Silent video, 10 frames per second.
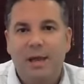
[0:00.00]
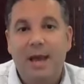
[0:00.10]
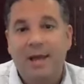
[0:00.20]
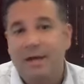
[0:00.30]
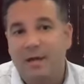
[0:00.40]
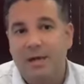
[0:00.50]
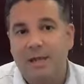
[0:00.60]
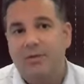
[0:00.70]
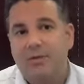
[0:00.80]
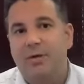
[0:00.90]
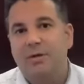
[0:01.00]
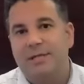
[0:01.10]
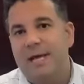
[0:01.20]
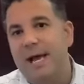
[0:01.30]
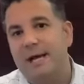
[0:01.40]
and it connects to your
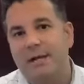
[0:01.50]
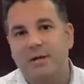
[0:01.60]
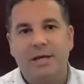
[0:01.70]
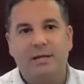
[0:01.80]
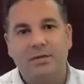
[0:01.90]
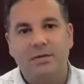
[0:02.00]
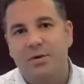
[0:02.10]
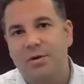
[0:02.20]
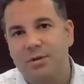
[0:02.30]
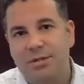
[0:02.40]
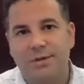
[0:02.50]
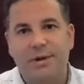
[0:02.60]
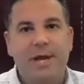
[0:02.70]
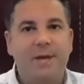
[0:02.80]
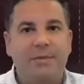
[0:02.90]
side, it connects to your other
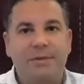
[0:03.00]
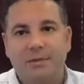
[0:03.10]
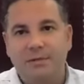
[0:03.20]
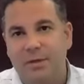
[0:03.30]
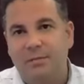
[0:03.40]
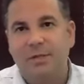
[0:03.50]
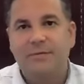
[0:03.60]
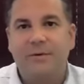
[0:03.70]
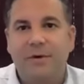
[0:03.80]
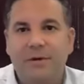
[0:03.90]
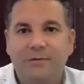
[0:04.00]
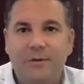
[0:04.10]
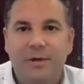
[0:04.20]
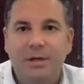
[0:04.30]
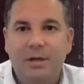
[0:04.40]
CRMs, and you know it's very it's
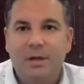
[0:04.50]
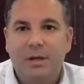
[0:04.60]
very